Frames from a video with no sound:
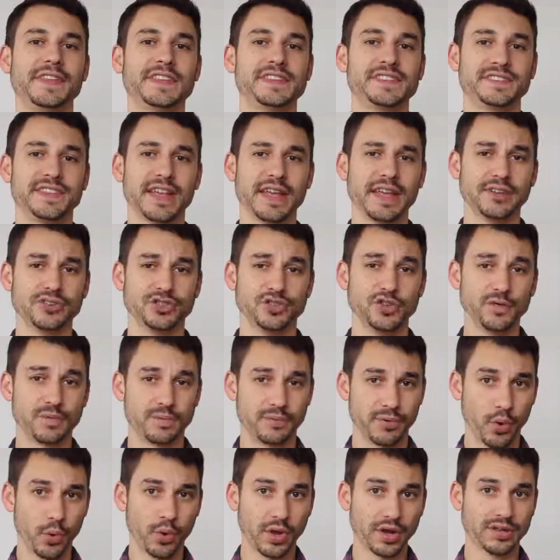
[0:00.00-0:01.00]
At this stage,
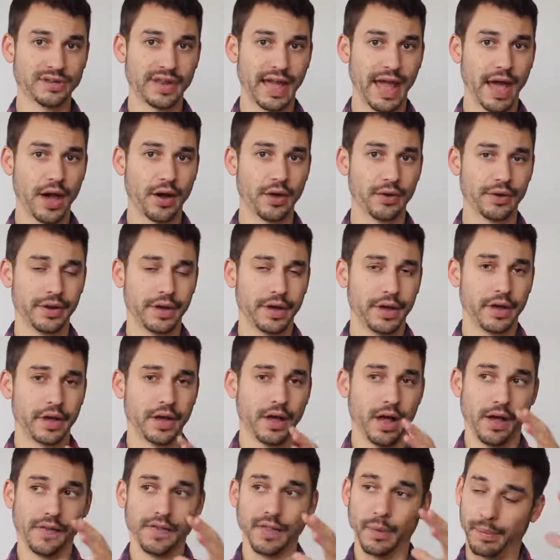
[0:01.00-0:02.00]
you've broken down
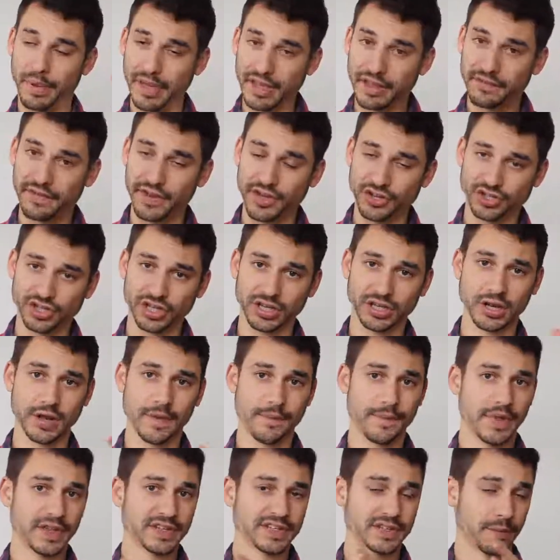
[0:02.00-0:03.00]
the big vision,
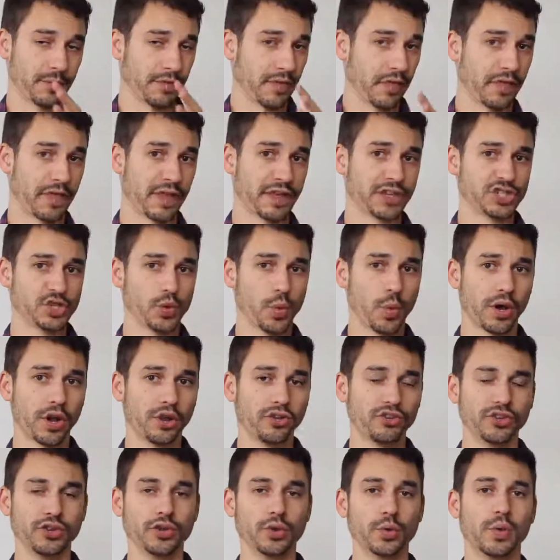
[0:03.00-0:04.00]
some of the things you want
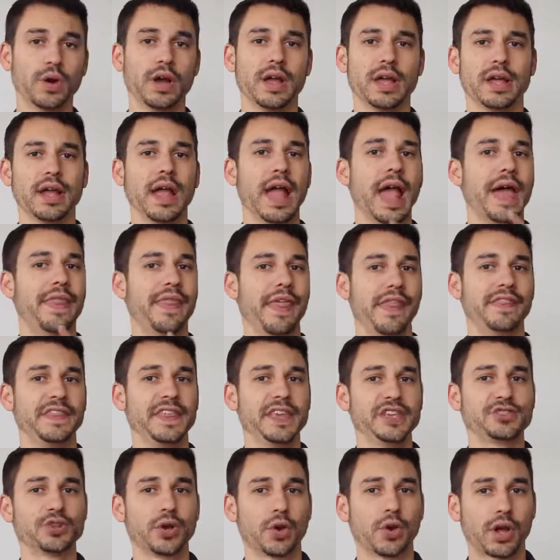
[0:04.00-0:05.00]
to do, and then
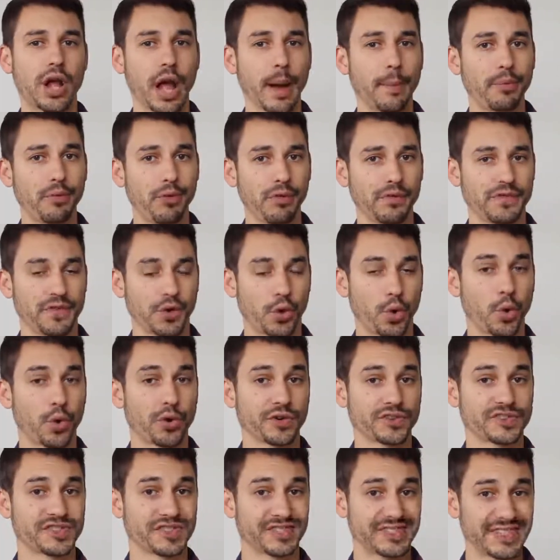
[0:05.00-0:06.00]
these are a couple of the
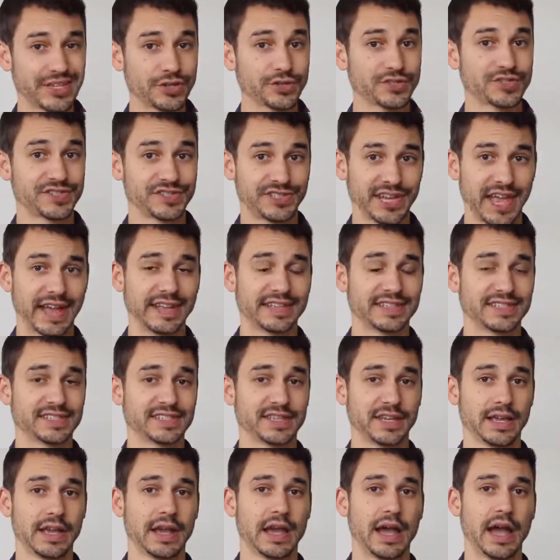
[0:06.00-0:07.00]
core skill
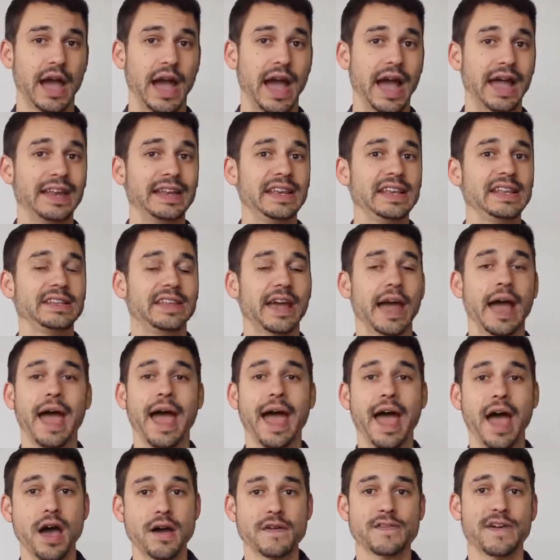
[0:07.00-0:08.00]
sets I need to
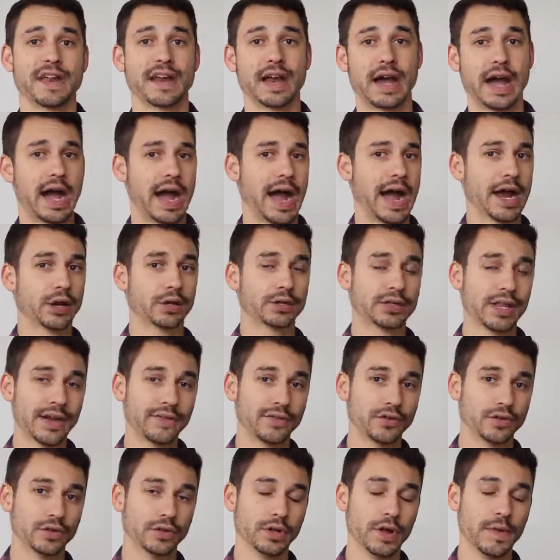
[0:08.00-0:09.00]
have at a higher
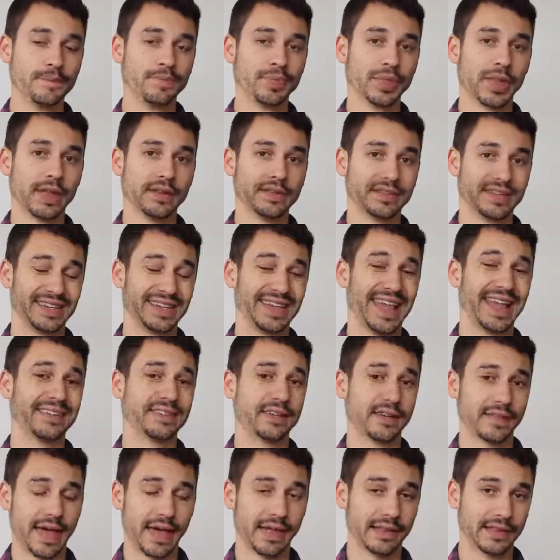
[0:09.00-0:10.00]
level to get
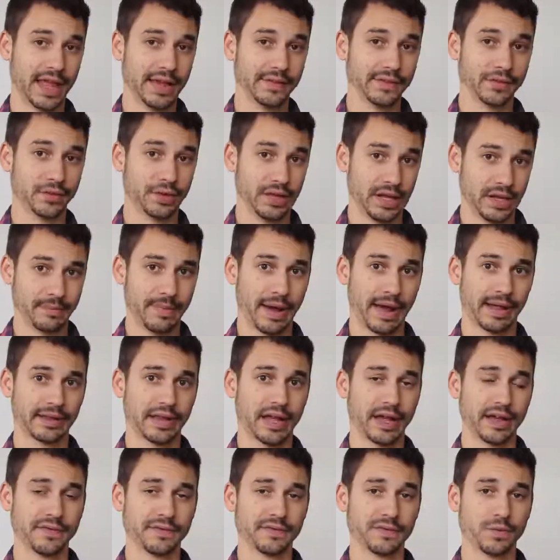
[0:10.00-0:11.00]
to that level in my
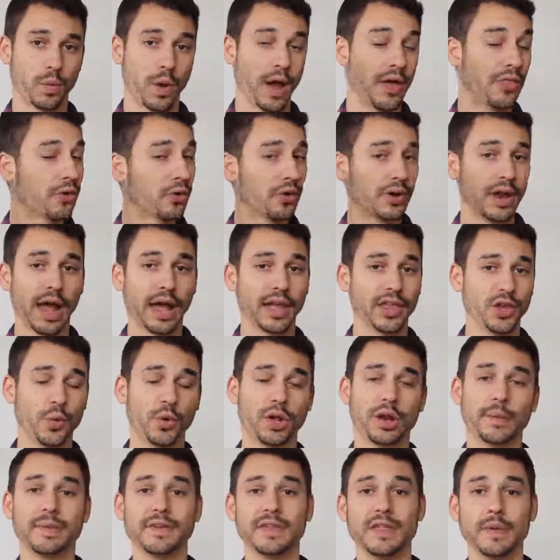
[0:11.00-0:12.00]
life, whether or not you
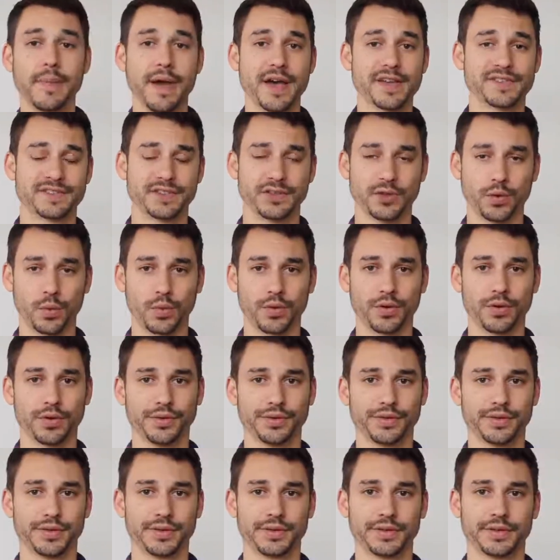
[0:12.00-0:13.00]
want to be the best in the
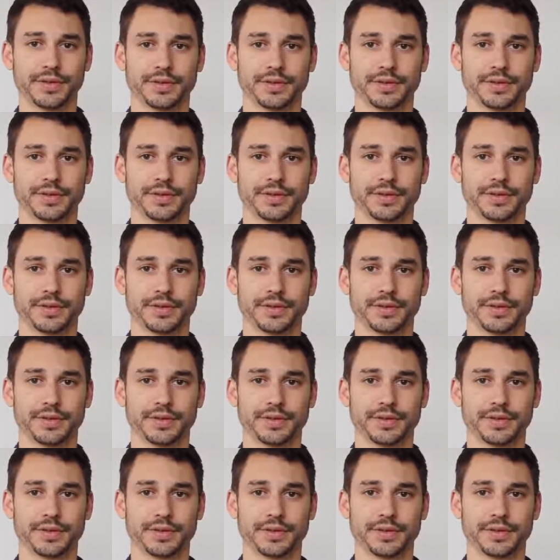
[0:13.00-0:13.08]
world.